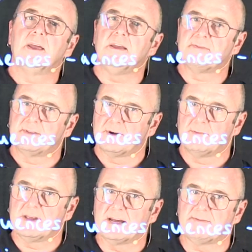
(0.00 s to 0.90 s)
even though
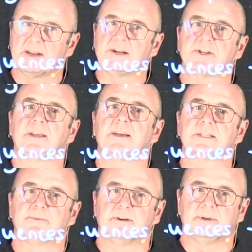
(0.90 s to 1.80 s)
we haven't actually
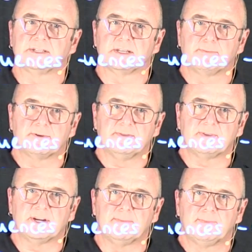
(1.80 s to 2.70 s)
experimentally
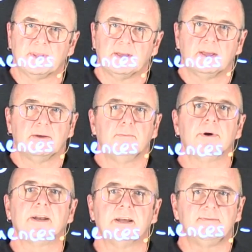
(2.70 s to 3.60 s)
proven it.
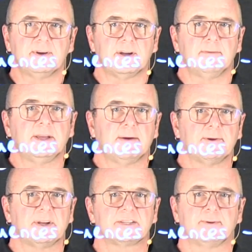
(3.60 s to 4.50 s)
We're never going to be able to
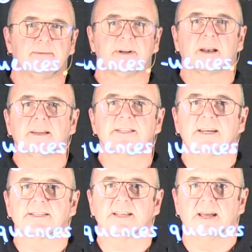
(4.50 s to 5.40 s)
experimentally
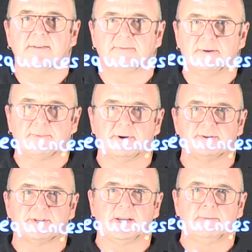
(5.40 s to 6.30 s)
test every
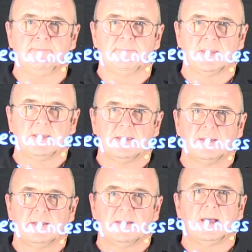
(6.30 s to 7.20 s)
protein.
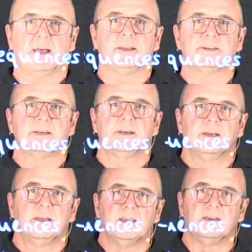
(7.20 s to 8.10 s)
And
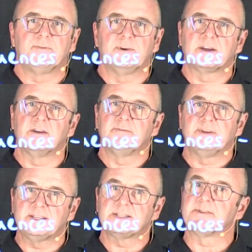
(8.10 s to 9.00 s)
if we're
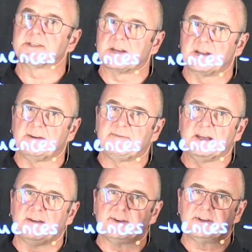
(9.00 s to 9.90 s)
convinced, if there's enough
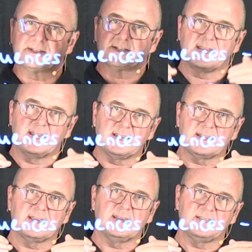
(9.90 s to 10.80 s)
evidence that
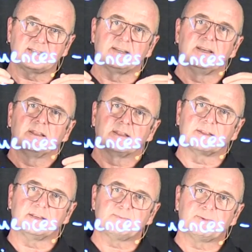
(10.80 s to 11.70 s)
indicates that
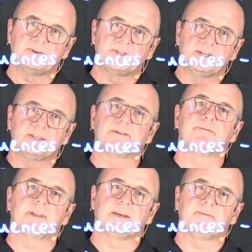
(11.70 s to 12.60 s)
this protein is
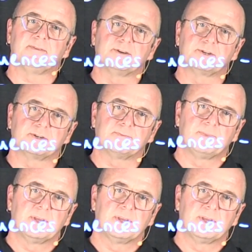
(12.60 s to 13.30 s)
doing that function,